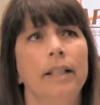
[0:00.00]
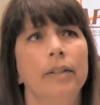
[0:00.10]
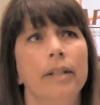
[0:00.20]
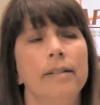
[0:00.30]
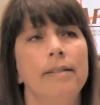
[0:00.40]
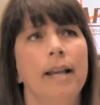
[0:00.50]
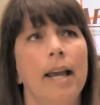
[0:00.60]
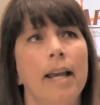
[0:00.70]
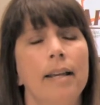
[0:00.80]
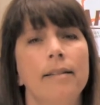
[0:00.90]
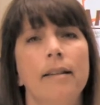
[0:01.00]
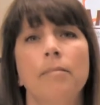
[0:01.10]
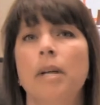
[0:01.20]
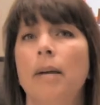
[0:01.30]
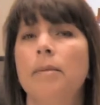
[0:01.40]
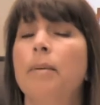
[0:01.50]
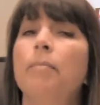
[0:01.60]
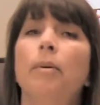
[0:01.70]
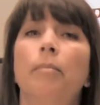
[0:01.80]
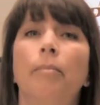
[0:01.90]
you could say, sometimes
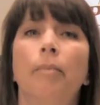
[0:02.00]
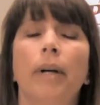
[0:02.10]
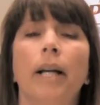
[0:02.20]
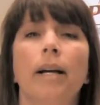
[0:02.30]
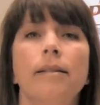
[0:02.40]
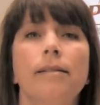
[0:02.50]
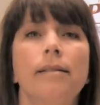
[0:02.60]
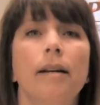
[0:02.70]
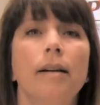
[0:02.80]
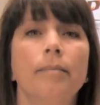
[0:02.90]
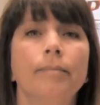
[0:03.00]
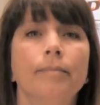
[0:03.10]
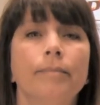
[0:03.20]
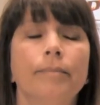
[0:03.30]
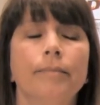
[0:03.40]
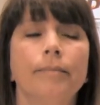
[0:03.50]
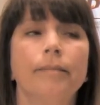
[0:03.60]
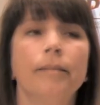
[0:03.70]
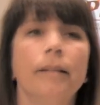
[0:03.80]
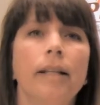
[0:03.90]
people bring us
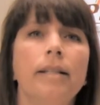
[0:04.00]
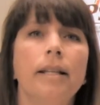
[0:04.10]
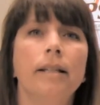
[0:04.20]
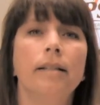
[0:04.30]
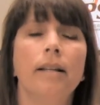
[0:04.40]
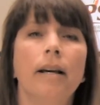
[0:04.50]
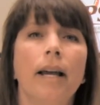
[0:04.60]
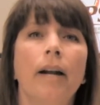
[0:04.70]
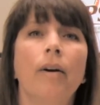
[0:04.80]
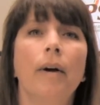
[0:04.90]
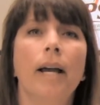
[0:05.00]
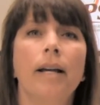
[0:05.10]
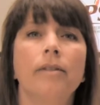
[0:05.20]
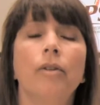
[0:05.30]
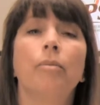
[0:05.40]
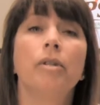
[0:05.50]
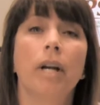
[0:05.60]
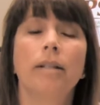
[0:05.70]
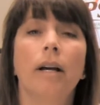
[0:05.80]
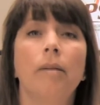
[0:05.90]
Indian arrowheads or
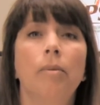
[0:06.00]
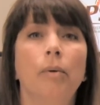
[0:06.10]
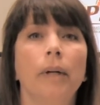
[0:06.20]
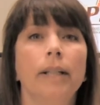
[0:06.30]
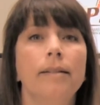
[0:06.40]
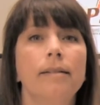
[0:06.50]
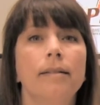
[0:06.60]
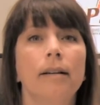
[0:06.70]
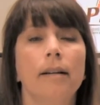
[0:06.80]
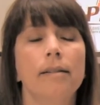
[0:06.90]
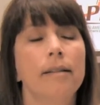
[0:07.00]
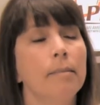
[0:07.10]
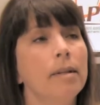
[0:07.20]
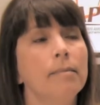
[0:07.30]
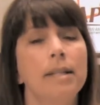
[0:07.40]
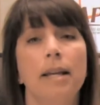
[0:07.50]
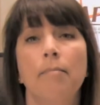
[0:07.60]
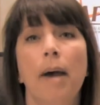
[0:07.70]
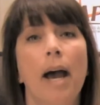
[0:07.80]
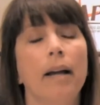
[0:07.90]
projectile points. Some of them date
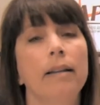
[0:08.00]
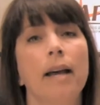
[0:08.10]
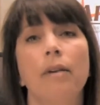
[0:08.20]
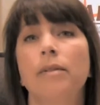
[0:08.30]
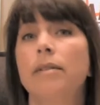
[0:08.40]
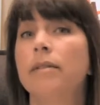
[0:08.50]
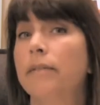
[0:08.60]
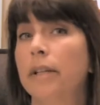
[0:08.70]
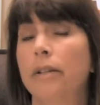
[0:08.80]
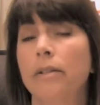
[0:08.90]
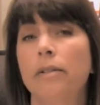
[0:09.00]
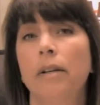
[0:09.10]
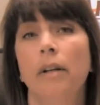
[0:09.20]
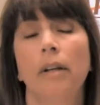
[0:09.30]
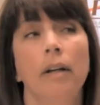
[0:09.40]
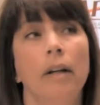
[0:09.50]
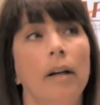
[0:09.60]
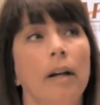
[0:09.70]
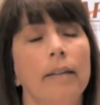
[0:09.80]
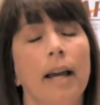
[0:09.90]
back thousands of years.
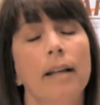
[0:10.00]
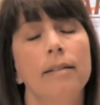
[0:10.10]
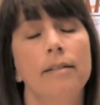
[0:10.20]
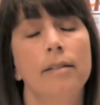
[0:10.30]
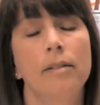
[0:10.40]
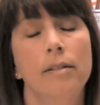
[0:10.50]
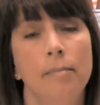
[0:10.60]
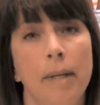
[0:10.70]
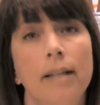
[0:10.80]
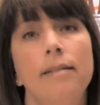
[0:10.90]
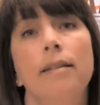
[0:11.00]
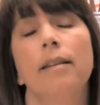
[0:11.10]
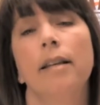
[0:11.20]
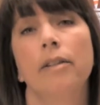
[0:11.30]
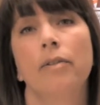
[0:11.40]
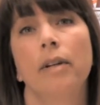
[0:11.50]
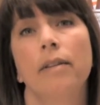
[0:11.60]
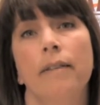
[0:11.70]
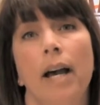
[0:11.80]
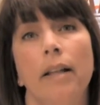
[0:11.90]
That speaks to the history of
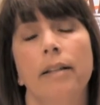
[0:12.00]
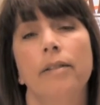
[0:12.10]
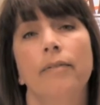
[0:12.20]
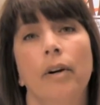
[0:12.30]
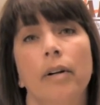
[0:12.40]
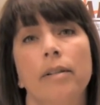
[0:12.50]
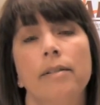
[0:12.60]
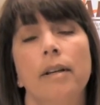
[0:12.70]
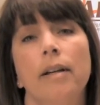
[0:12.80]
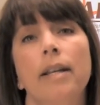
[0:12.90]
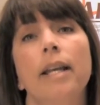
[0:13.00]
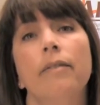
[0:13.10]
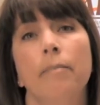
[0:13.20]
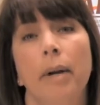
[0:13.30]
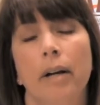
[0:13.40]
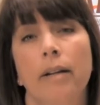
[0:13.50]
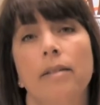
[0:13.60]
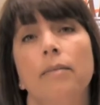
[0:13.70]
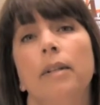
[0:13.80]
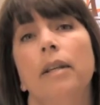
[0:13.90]
the valley as far as Native
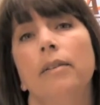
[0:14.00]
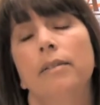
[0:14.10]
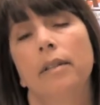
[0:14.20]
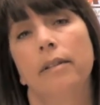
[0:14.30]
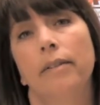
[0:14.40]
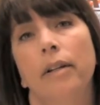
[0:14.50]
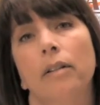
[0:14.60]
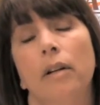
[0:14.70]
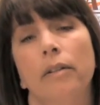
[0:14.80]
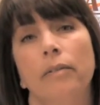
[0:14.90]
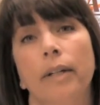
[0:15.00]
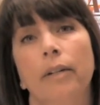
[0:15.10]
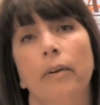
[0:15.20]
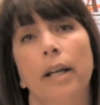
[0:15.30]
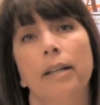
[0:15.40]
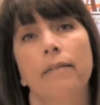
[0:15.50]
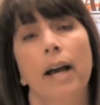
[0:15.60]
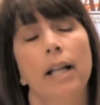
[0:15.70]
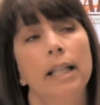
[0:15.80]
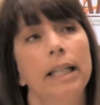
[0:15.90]
Americans when they used to live here along the Rio Grande
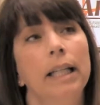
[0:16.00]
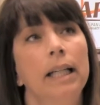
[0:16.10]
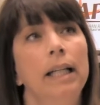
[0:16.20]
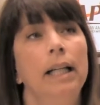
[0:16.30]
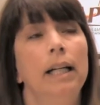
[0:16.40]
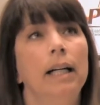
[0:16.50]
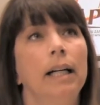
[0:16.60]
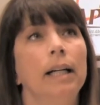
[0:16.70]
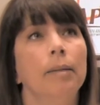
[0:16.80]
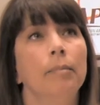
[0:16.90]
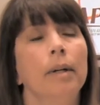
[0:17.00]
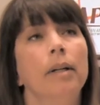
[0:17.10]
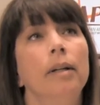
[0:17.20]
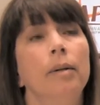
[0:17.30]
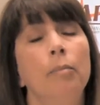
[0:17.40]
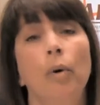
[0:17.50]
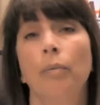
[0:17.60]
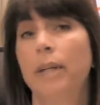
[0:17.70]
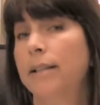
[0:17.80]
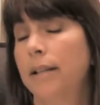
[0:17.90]
Valley. More
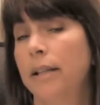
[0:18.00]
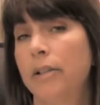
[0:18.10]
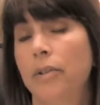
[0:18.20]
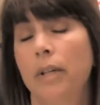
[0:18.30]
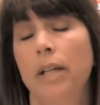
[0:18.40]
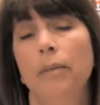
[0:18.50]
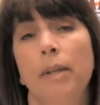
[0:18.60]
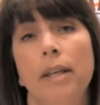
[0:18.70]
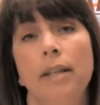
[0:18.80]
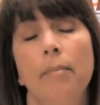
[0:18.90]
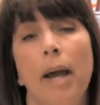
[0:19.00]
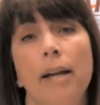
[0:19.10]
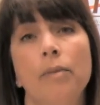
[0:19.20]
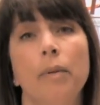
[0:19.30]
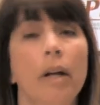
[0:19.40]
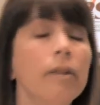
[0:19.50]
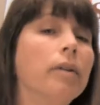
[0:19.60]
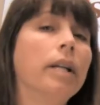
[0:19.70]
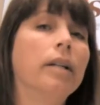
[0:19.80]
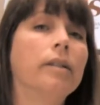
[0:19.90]
recent history within the past
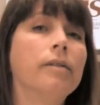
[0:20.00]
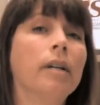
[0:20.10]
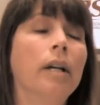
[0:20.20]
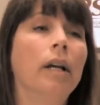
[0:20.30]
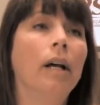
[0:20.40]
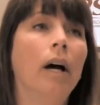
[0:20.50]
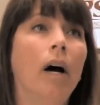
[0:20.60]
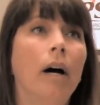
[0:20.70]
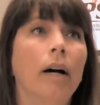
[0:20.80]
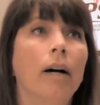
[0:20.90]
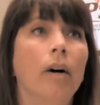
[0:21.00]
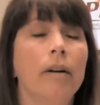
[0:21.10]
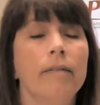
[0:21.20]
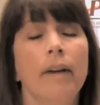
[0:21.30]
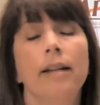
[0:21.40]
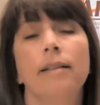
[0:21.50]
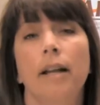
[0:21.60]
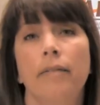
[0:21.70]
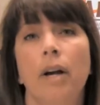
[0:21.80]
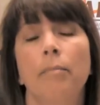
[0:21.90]
100 years, artifacts that
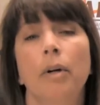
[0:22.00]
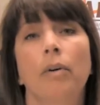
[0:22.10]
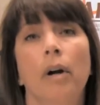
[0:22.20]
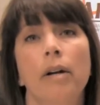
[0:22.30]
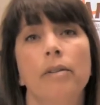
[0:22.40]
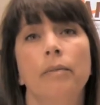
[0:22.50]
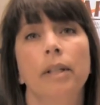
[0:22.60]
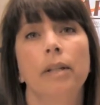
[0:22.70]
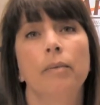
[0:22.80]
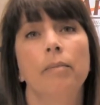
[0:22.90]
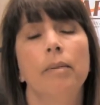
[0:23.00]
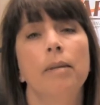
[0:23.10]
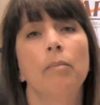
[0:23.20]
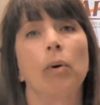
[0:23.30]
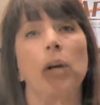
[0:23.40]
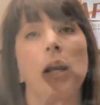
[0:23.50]
I've come across really would be more